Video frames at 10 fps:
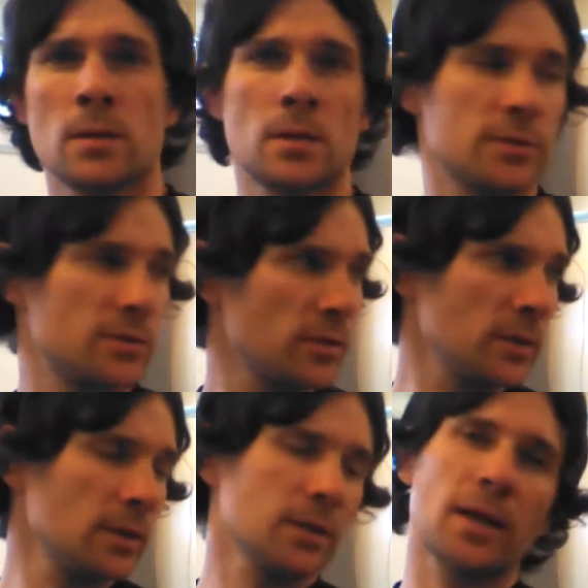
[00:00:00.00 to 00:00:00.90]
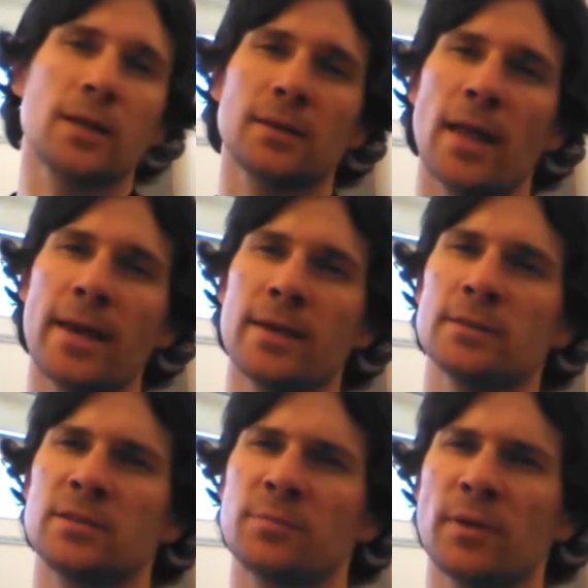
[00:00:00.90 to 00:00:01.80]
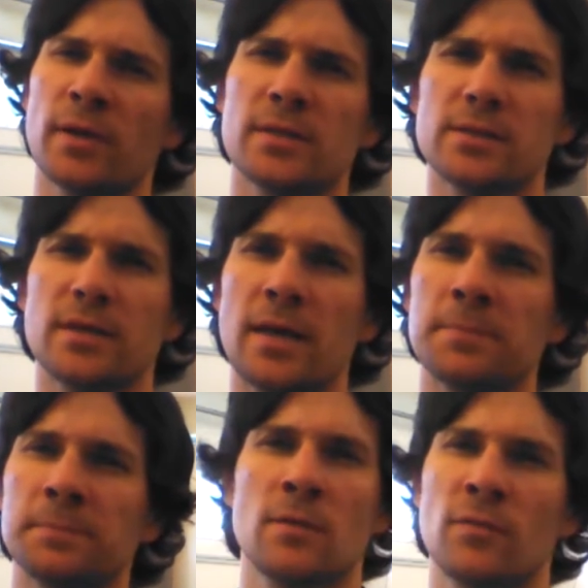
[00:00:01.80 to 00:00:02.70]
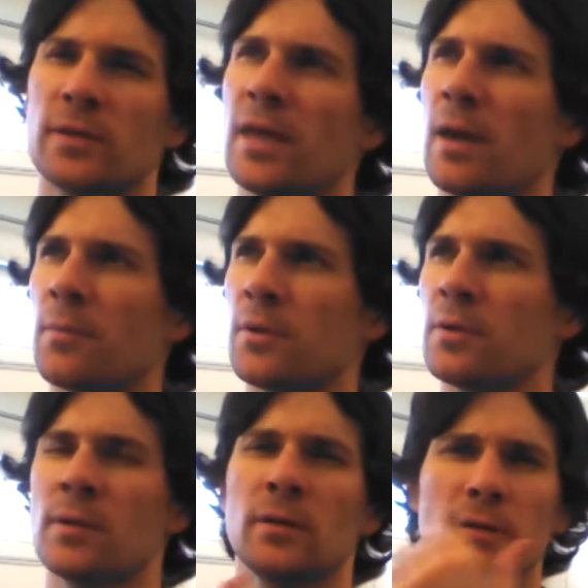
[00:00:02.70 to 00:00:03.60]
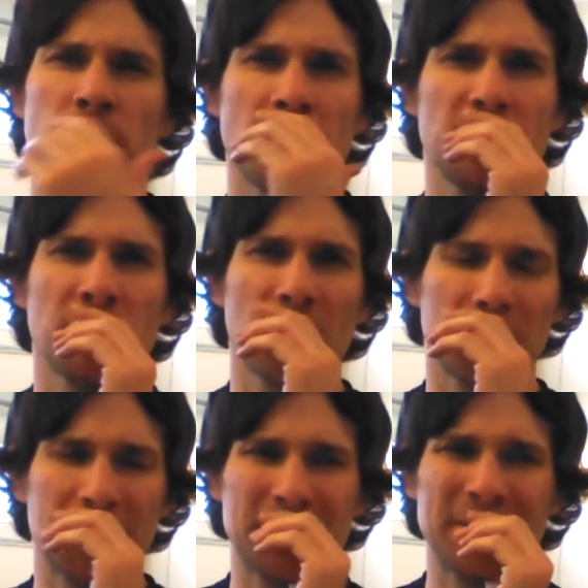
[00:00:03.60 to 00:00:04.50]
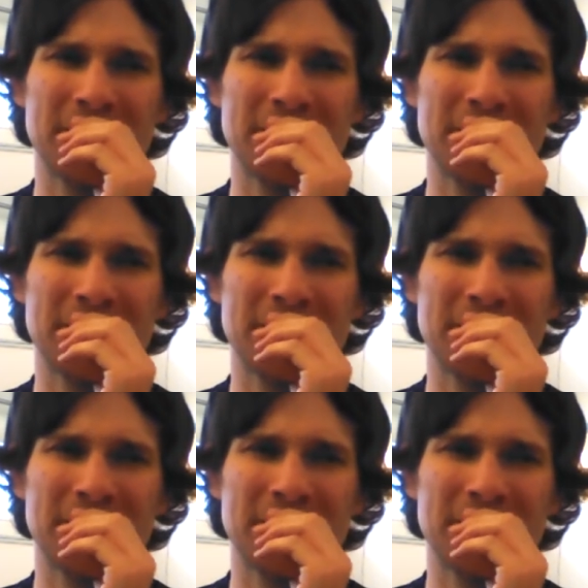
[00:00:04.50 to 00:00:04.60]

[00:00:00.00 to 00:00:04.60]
So you need a lot of light to play this game for the camera to be able to pick you up good.